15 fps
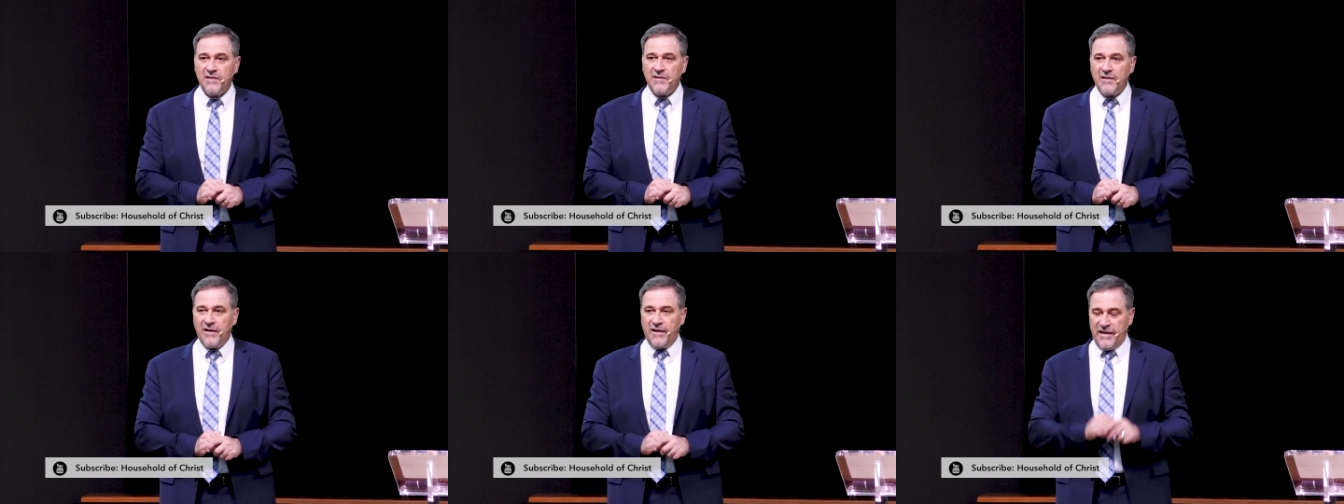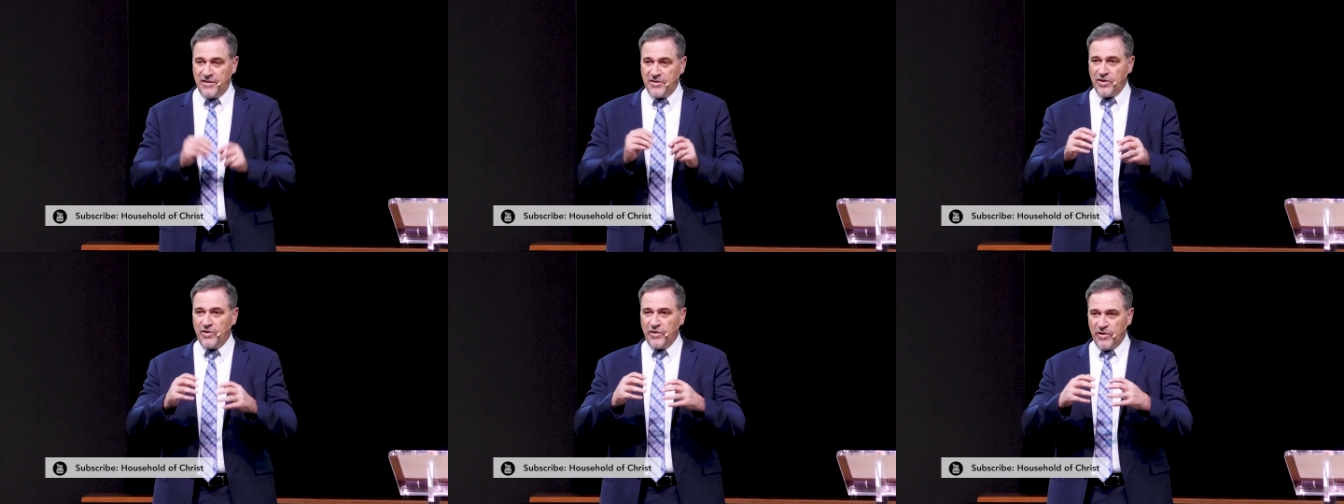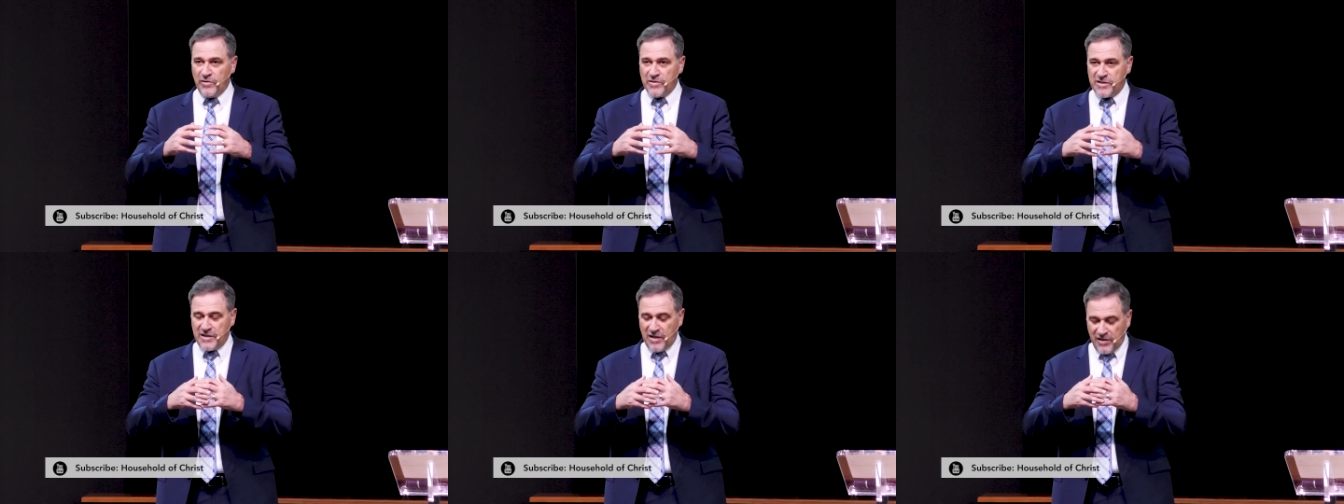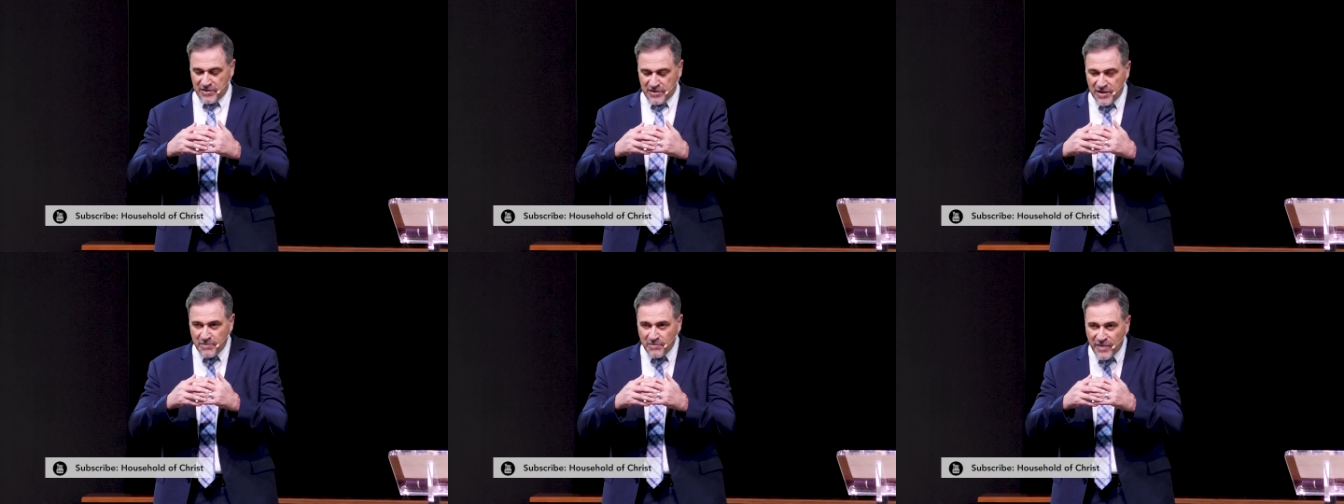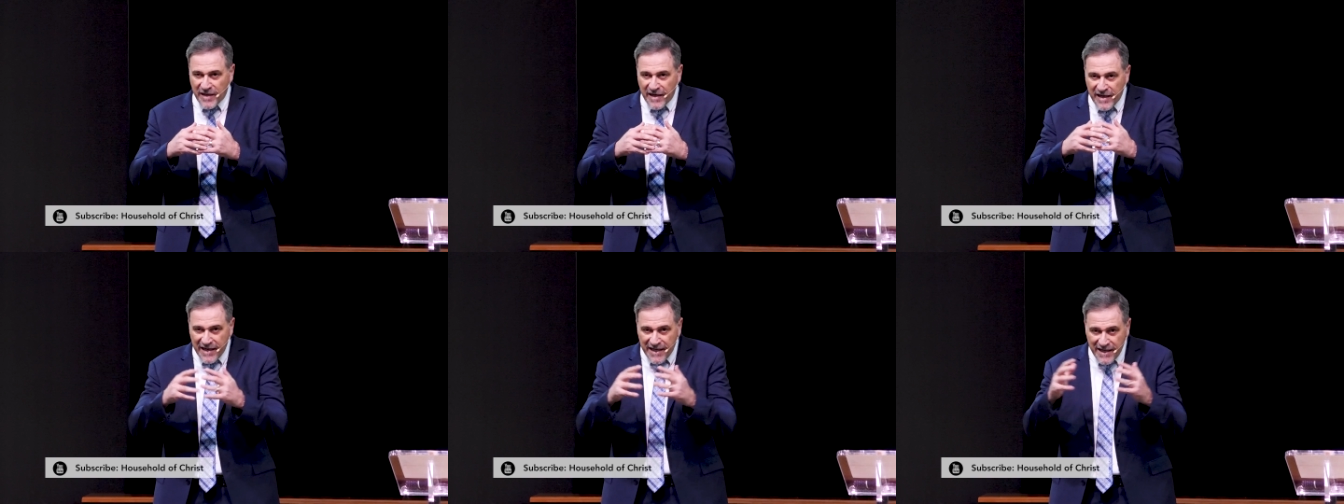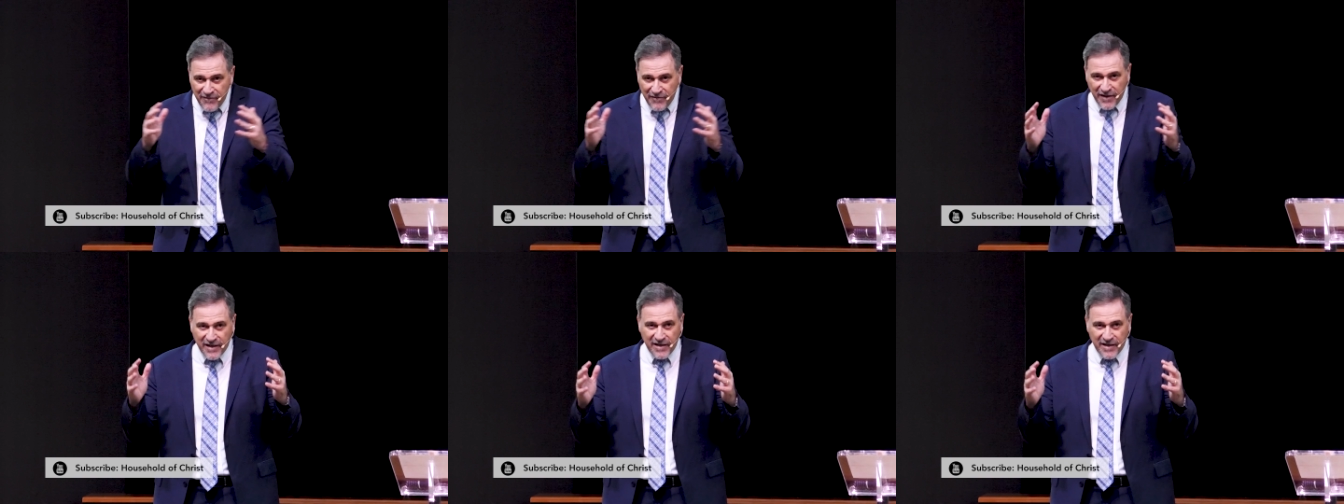later on you'll start believing